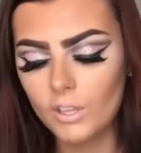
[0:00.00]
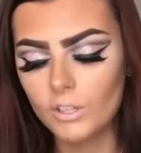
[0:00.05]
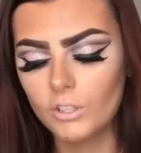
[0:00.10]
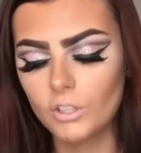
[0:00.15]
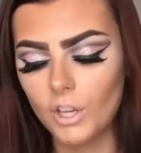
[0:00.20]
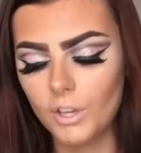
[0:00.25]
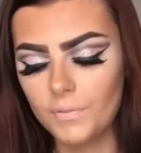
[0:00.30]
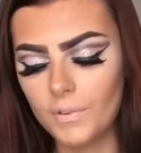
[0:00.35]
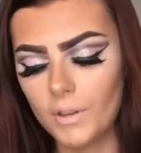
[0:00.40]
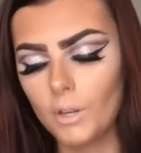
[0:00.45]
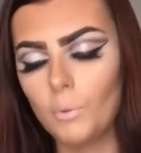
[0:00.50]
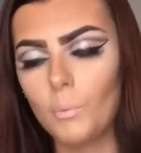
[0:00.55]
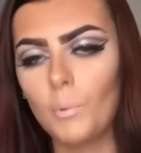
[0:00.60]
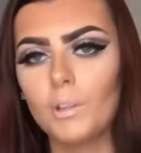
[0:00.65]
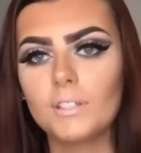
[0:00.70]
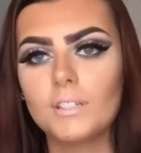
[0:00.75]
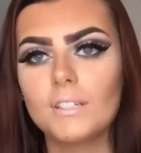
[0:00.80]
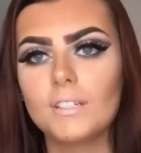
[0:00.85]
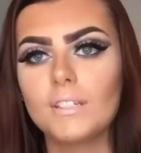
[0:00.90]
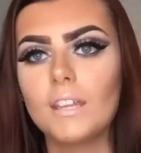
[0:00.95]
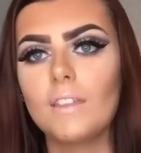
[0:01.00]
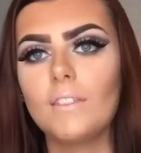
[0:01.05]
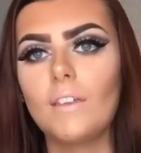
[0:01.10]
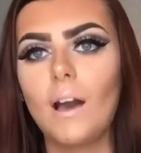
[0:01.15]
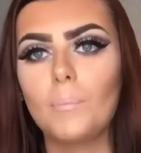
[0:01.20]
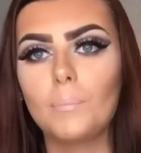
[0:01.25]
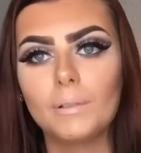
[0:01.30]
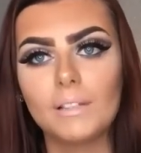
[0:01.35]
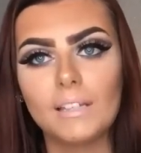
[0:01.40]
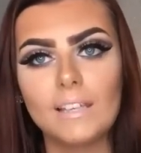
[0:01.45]
so if anyone wants to see
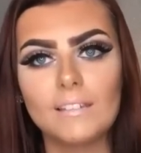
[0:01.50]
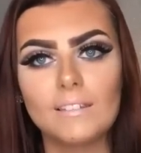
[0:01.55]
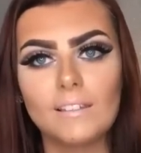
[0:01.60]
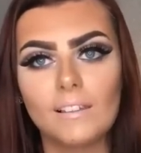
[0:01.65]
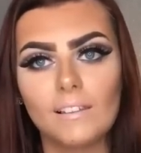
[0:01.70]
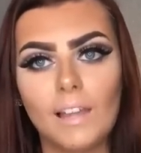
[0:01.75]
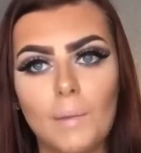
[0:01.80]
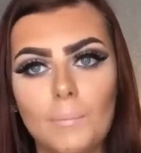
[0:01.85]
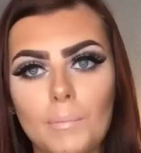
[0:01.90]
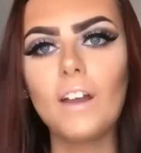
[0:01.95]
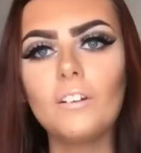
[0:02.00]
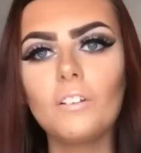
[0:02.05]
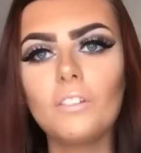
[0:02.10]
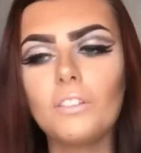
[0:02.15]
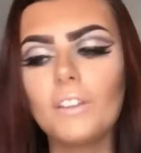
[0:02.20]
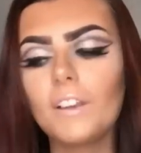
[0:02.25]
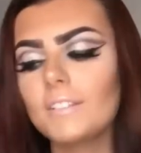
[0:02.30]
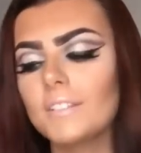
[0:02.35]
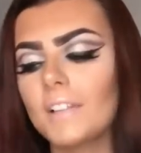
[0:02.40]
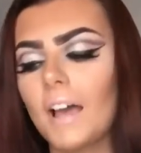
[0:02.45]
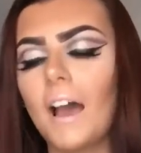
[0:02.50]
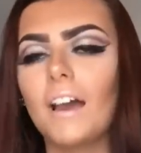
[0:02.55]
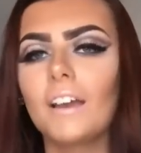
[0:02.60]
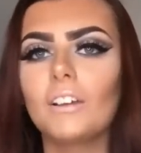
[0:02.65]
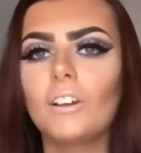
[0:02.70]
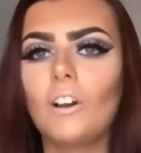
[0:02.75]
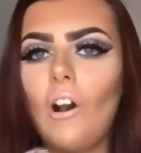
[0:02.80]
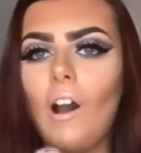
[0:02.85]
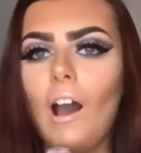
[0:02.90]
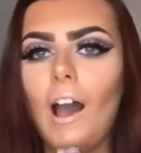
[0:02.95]
that, please let me know. Final things I
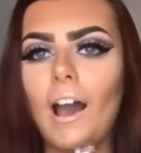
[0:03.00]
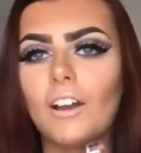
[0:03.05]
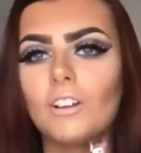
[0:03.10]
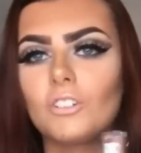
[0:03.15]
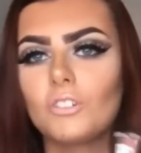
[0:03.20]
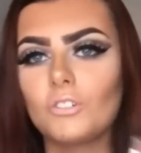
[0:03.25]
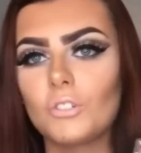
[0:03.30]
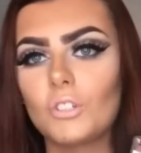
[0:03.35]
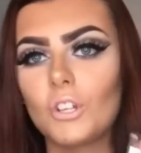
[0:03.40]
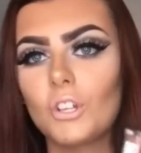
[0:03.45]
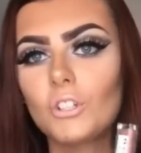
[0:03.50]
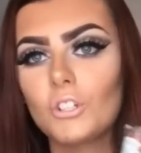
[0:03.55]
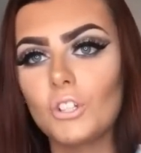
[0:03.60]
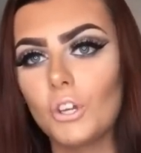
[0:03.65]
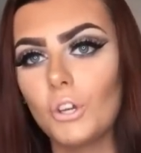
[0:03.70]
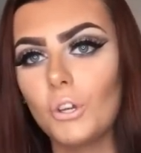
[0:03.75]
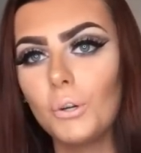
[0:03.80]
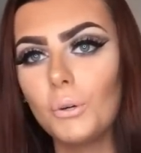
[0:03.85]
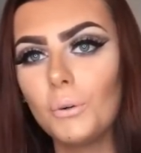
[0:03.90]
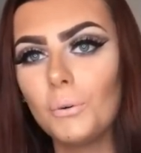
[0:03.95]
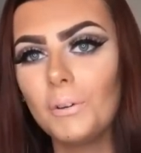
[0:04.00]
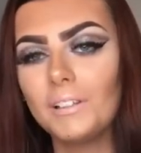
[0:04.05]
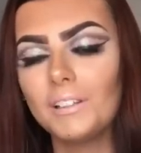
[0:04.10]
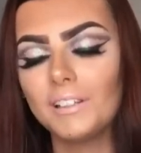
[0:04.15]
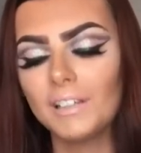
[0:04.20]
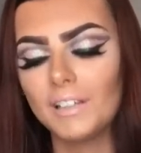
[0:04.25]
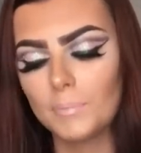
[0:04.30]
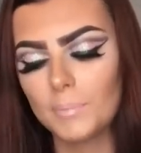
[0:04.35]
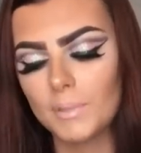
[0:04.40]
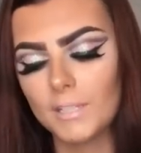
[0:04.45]
got are just two
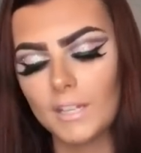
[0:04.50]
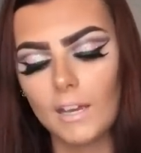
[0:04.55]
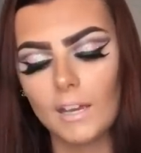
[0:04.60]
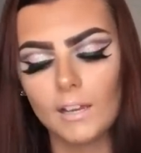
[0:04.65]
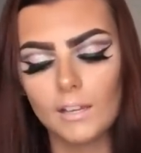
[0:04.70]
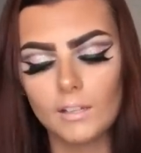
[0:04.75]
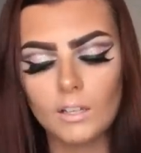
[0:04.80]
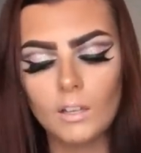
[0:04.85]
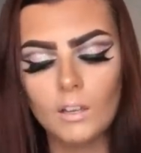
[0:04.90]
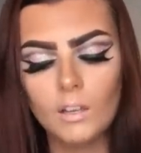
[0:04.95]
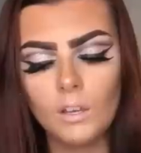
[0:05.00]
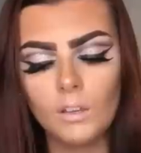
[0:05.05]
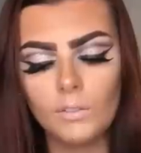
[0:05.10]
lipsticks.